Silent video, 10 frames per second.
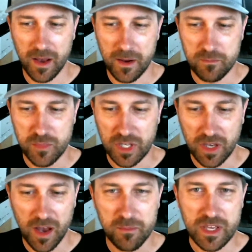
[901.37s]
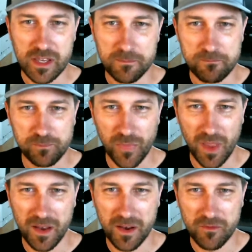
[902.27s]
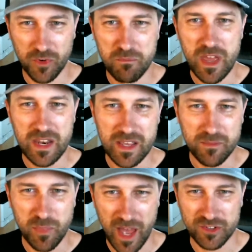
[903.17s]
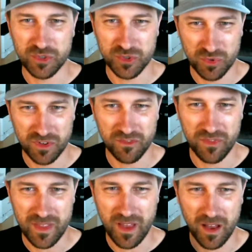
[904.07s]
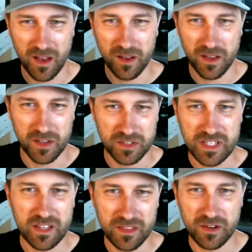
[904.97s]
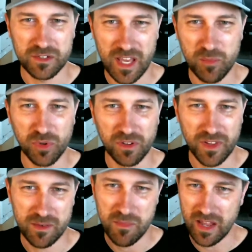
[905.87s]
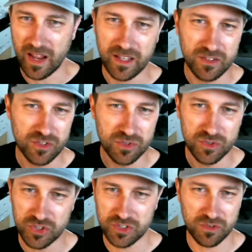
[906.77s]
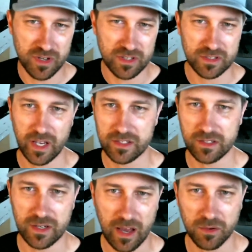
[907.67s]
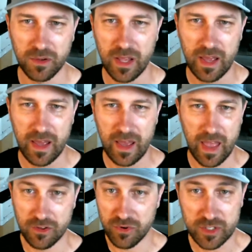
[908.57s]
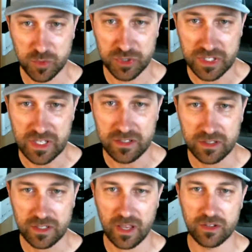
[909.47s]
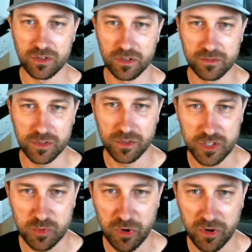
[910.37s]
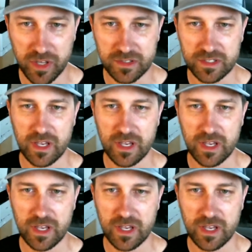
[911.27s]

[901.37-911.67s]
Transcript: becoming, for many pastors, sort of a seat at their table of like, man, I could use just your insights on how, and your expertise and your experience